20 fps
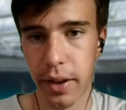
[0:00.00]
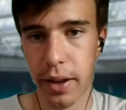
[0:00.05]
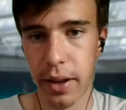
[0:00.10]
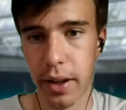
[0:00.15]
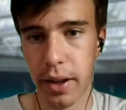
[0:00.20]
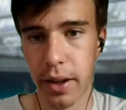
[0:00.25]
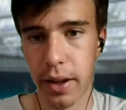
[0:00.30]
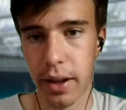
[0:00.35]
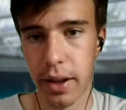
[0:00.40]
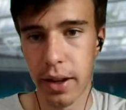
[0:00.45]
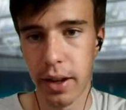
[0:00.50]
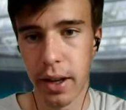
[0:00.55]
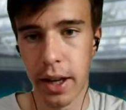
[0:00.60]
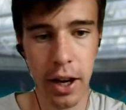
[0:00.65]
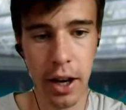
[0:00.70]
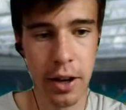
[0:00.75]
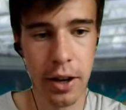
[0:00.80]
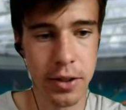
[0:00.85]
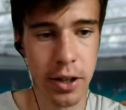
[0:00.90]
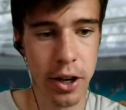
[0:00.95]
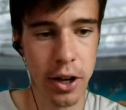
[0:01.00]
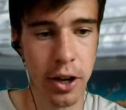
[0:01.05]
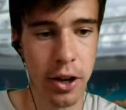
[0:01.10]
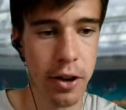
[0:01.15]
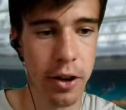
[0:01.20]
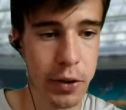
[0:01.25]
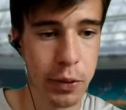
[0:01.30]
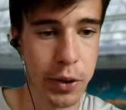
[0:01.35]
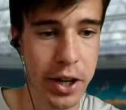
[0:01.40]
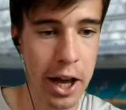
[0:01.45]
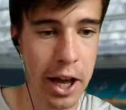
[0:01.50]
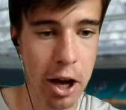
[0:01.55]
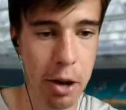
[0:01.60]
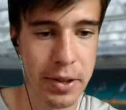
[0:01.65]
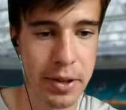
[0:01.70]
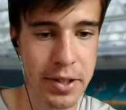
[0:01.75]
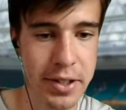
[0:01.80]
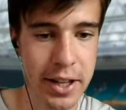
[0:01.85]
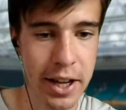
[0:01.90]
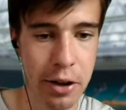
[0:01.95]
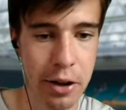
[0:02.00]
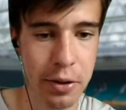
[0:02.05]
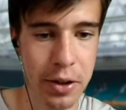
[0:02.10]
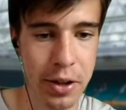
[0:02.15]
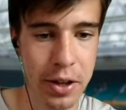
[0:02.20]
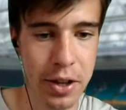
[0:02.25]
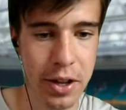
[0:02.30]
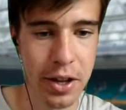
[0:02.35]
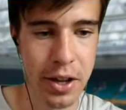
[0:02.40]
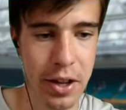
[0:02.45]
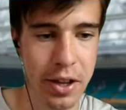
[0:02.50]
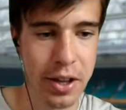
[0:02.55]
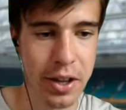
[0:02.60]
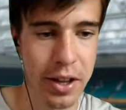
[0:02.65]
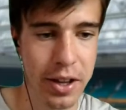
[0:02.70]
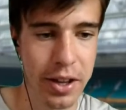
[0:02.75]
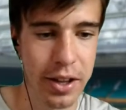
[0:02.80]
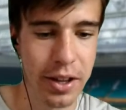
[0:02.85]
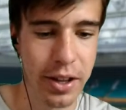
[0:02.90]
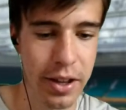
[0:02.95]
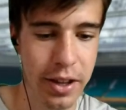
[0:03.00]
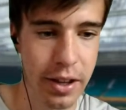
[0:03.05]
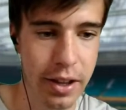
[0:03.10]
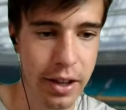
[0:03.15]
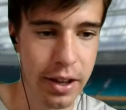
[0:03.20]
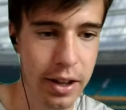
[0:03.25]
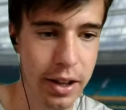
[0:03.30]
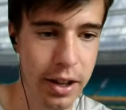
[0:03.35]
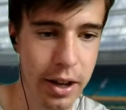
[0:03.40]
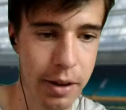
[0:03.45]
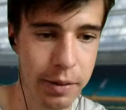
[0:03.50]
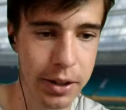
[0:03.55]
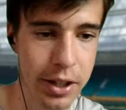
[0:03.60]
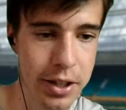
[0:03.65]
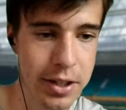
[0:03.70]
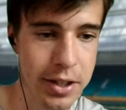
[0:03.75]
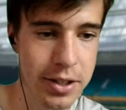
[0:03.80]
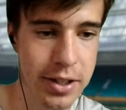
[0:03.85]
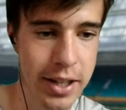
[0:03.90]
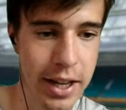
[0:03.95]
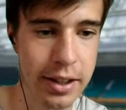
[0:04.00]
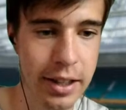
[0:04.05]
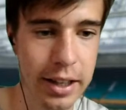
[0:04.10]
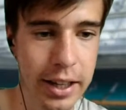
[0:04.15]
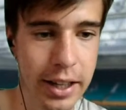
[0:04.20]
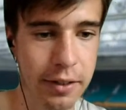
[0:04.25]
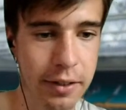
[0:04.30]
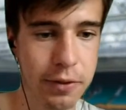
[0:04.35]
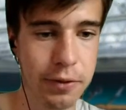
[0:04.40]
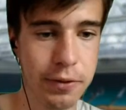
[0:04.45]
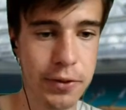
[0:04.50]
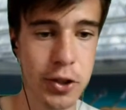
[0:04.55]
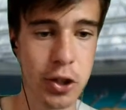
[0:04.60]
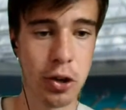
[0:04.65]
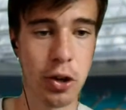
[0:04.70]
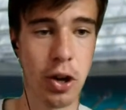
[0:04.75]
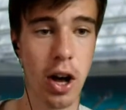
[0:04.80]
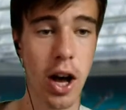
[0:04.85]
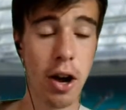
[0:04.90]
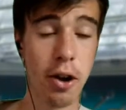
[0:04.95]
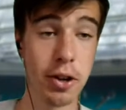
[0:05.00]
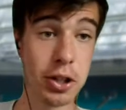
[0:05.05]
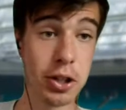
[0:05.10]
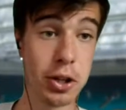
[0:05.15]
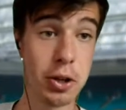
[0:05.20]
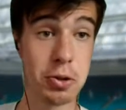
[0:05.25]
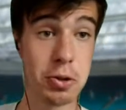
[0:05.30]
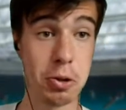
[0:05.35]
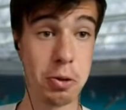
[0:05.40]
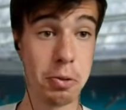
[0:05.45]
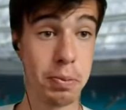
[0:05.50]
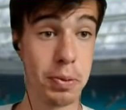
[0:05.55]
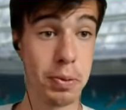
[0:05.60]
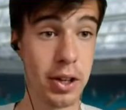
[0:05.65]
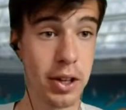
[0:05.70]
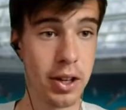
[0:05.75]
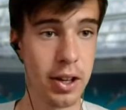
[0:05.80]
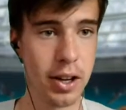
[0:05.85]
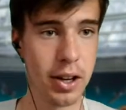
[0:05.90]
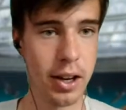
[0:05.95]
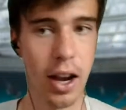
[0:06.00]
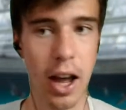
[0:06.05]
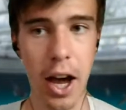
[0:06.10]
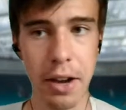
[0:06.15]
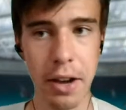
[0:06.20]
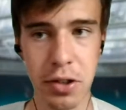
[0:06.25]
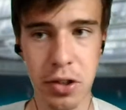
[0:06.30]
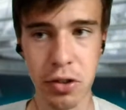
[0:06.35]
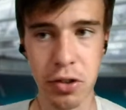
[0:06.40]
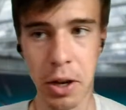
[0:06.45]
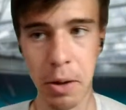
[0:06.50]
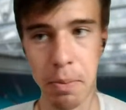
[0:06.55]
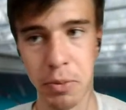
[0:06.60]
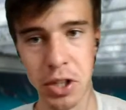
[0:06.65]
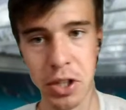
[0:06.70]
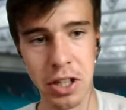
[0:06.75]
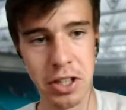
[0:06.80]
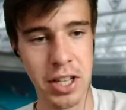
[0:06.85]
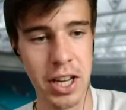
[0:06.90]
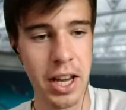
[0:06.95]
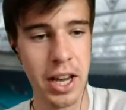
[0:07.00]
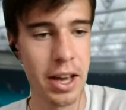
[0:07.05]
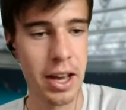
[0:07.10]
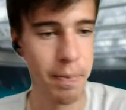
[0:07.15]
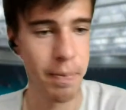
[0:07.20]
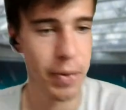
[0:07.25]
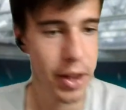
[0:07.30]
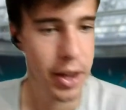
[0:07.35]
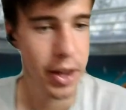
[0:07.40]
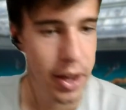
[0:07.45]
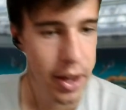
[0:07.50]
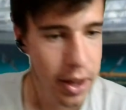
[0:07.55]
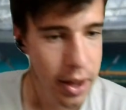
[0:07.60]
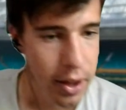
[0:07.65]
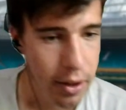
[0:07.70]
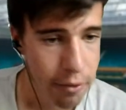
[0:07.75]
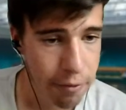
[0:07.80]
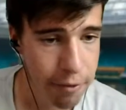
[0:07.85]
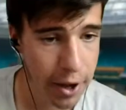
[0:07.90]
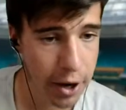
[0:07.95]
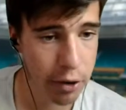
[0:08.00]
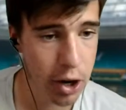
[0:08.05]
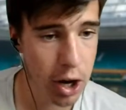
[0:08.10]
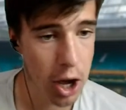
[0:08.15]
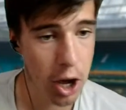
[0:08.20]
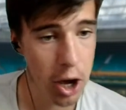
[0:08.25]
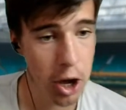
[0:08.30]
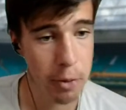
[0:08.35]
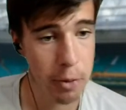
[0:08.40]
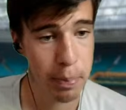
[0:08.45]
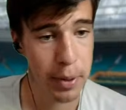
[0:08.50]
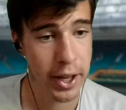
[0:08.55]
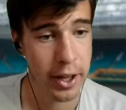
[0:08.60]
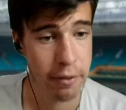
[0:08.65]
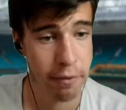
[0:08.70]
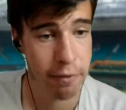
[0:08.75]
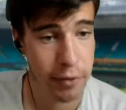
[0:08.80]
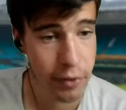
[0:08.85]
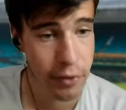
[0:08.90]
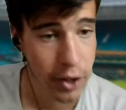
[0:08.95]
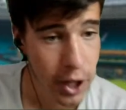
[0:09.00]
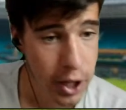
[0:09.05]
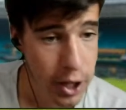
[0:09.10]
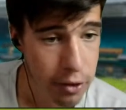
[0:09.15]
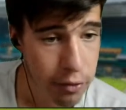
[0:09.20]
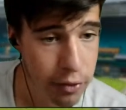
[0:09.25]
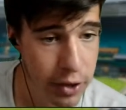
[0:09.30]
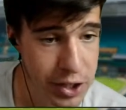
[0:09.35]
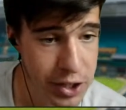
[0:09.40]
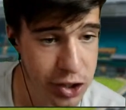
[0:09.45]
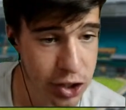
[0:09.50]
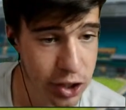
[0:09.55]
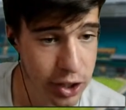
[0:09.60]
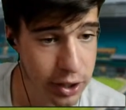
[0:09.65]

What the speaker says: Here you go. So if you want to help us out, I'm going to send the link to our YouTube live stream just here. Federer AP. Yes,